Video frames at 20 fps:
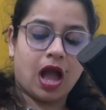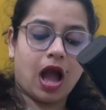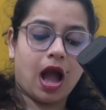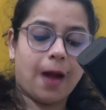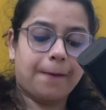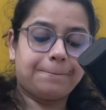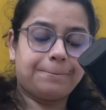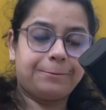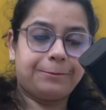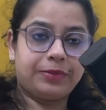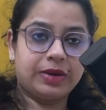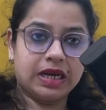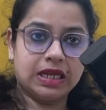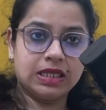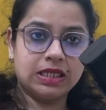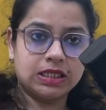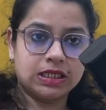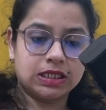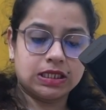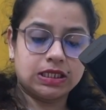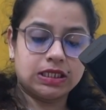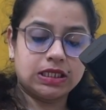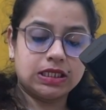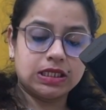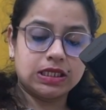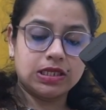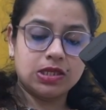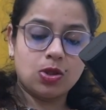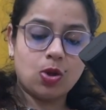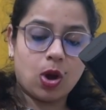a prince
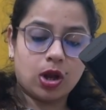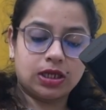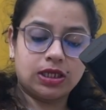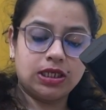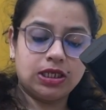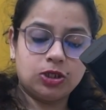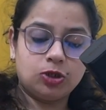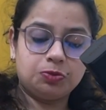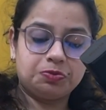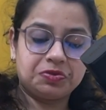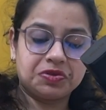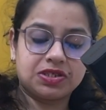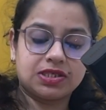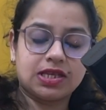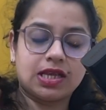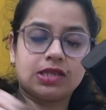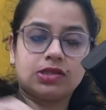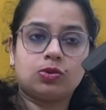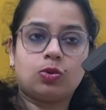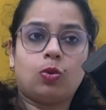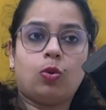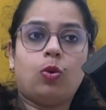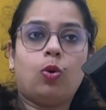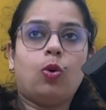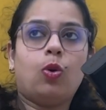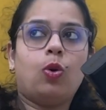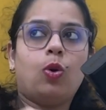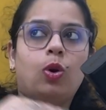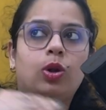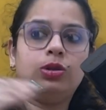does not need to possess
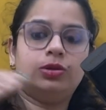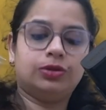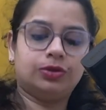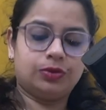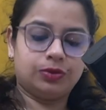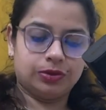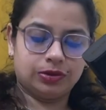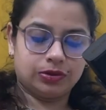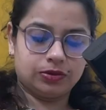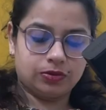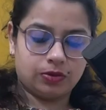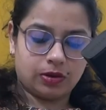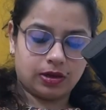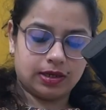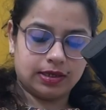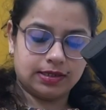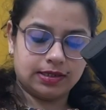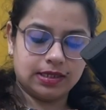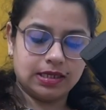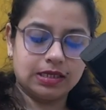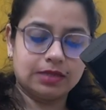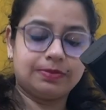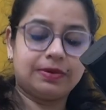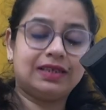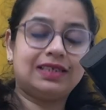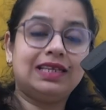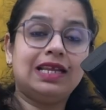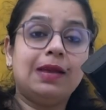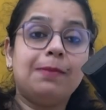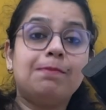all the good qualities,
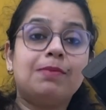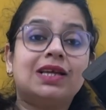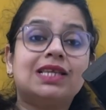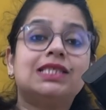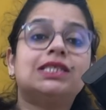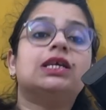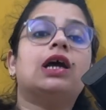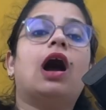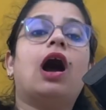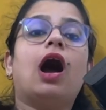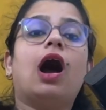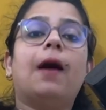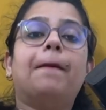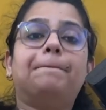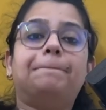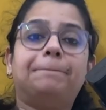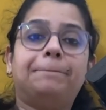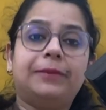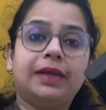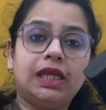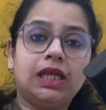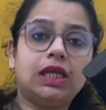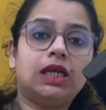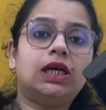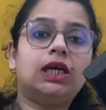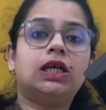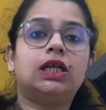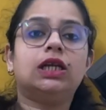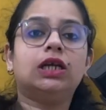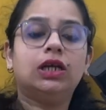but he must
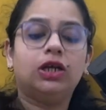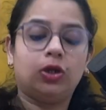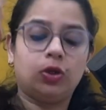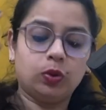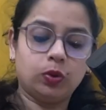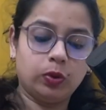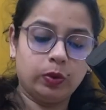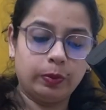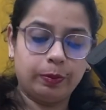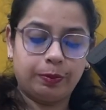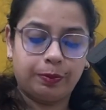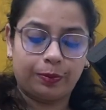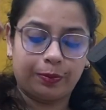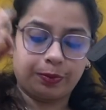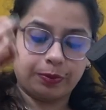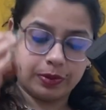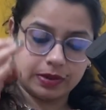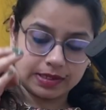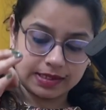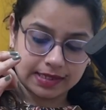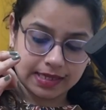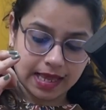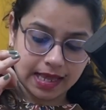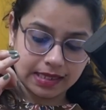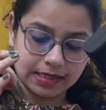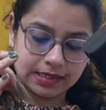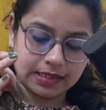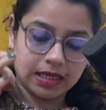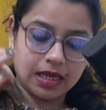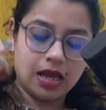appear to
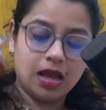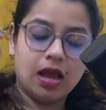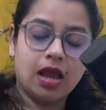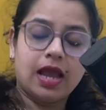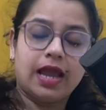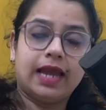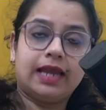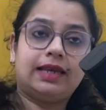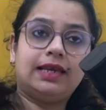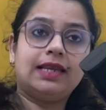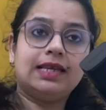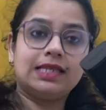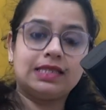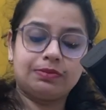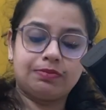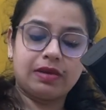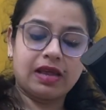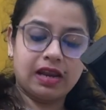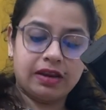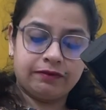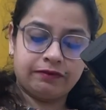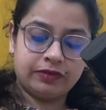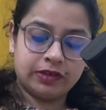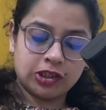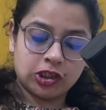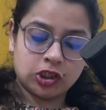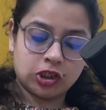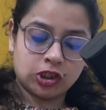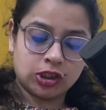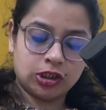possess. It is
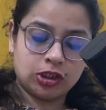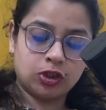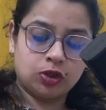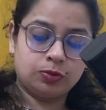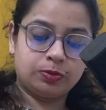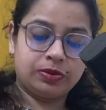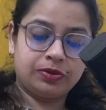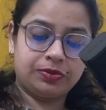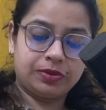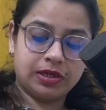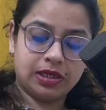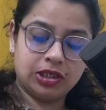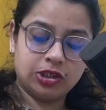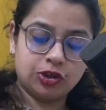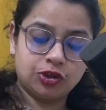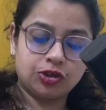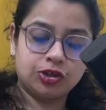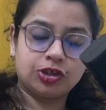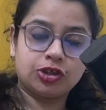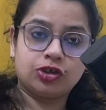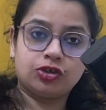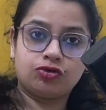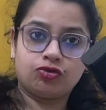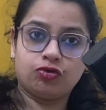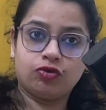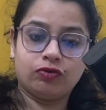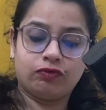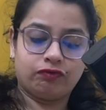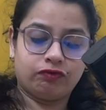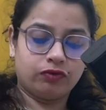beneficial to be religious,
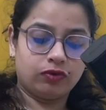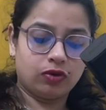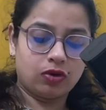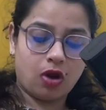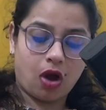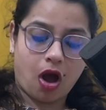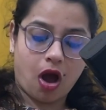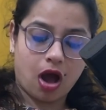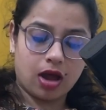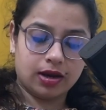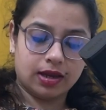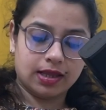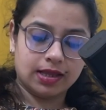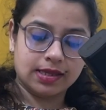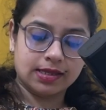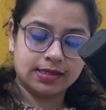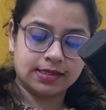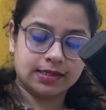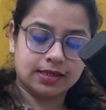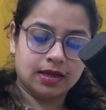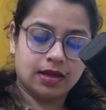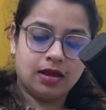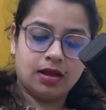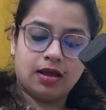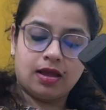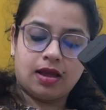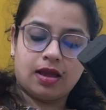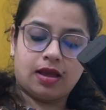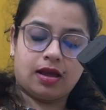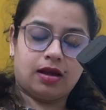truthful, honest,
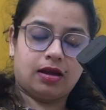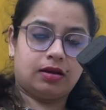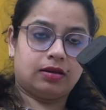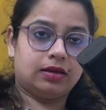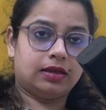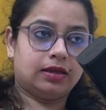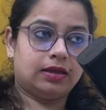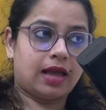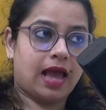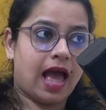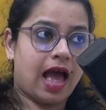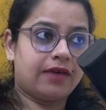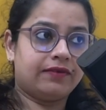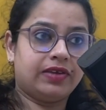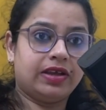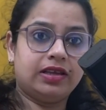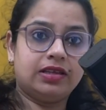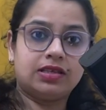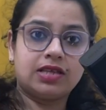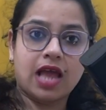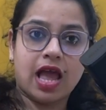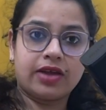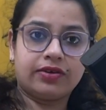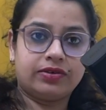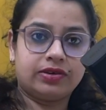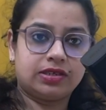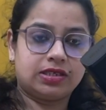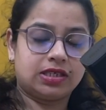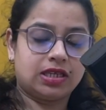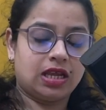have
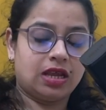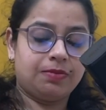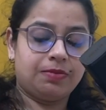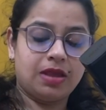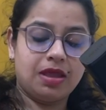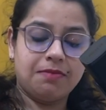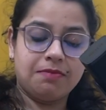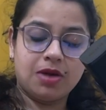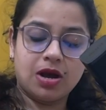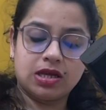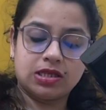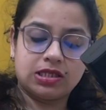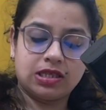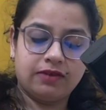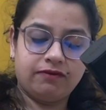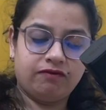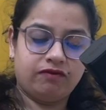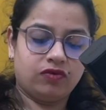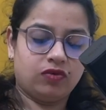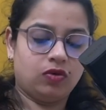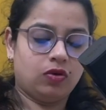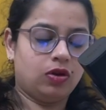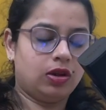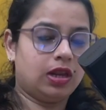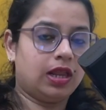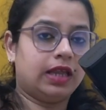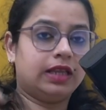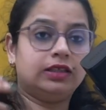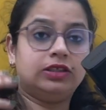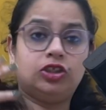integrity, be
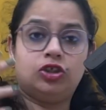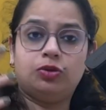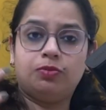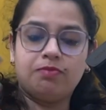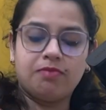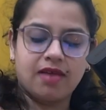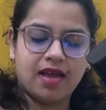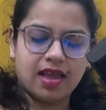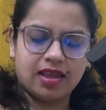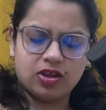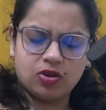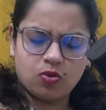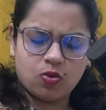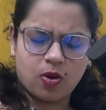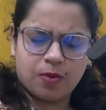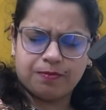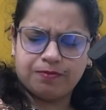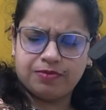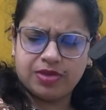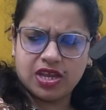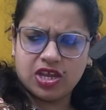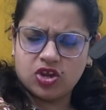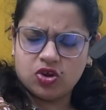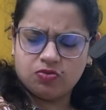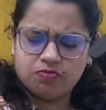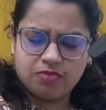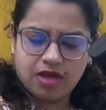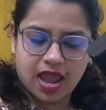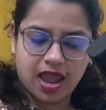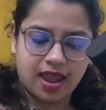merciful, you be
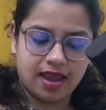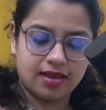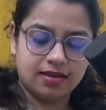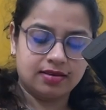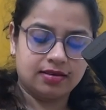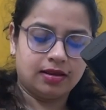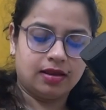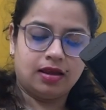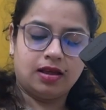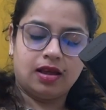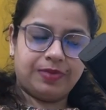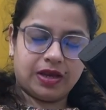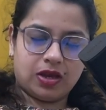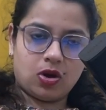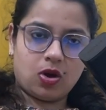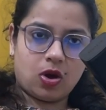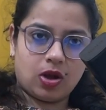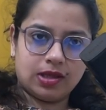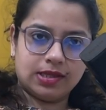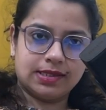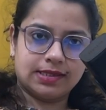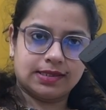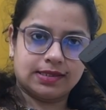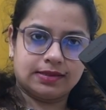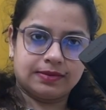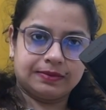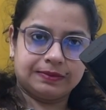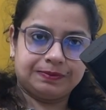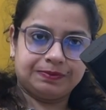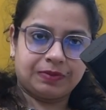humane, because
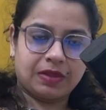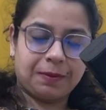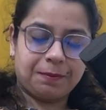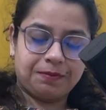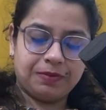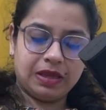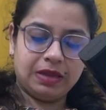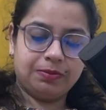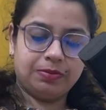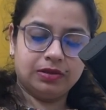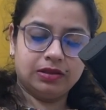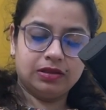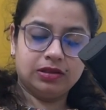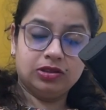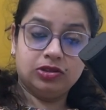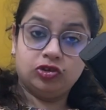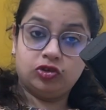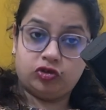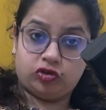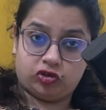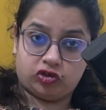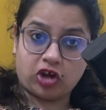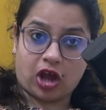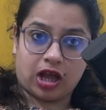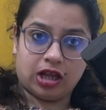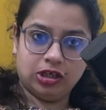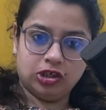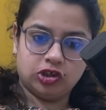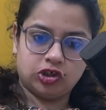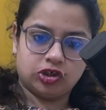people
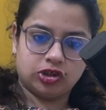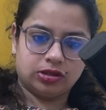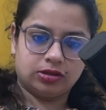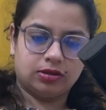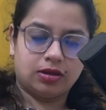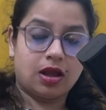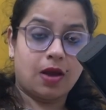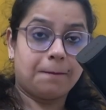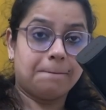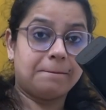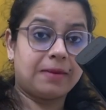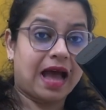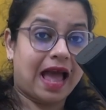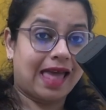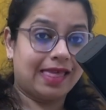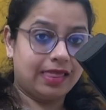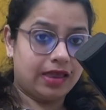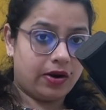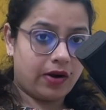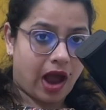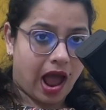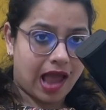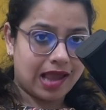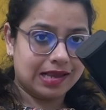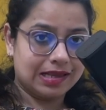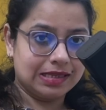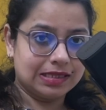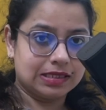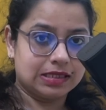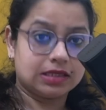judge by their
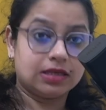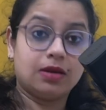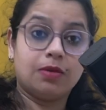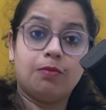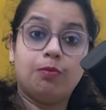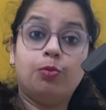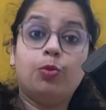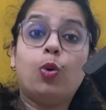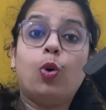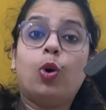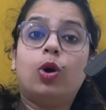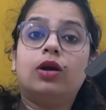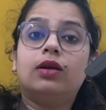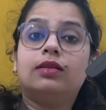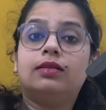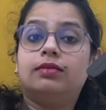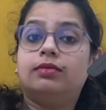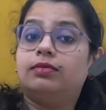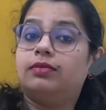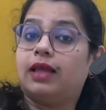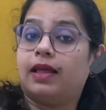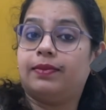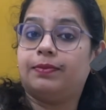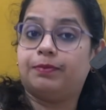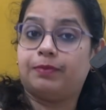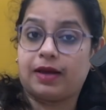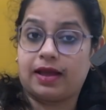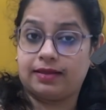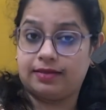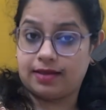eyes more than
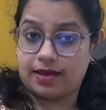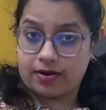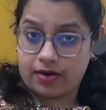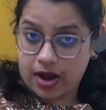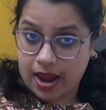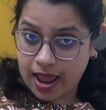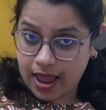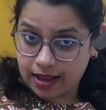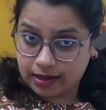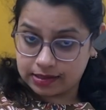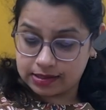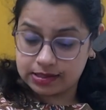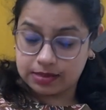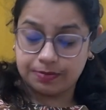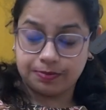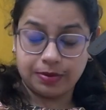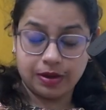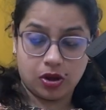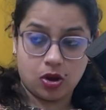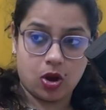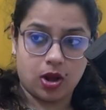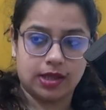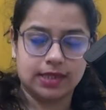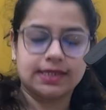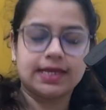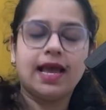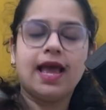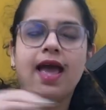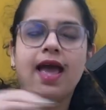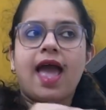by their hands, because
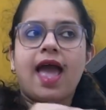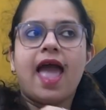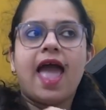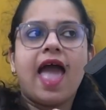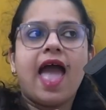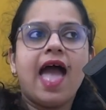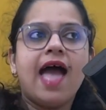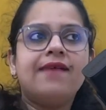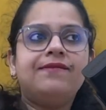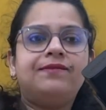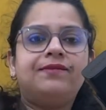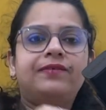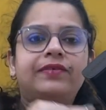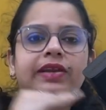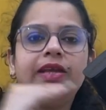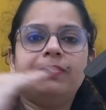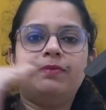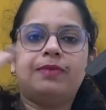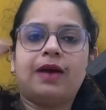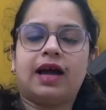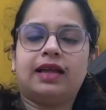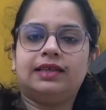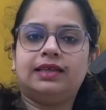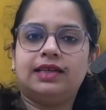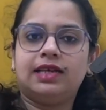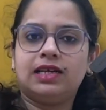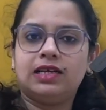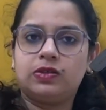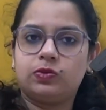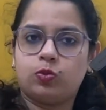everybody
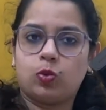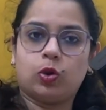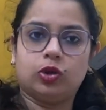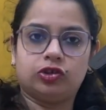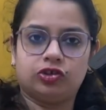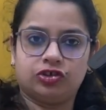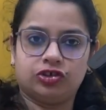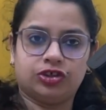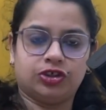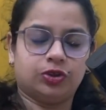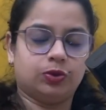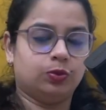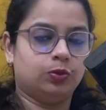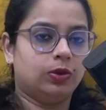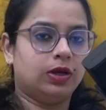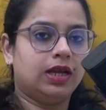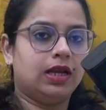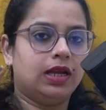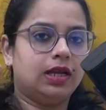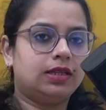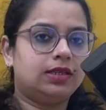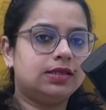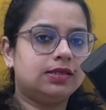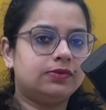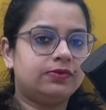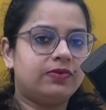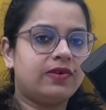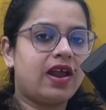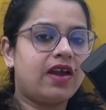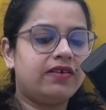is watching you. It is
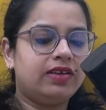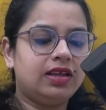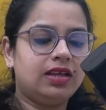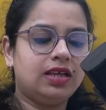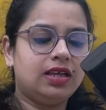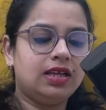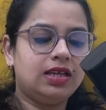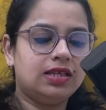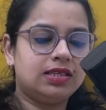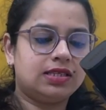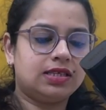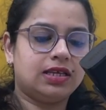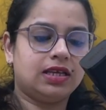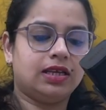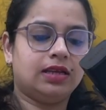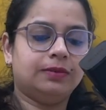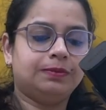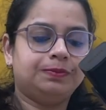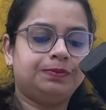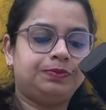very easy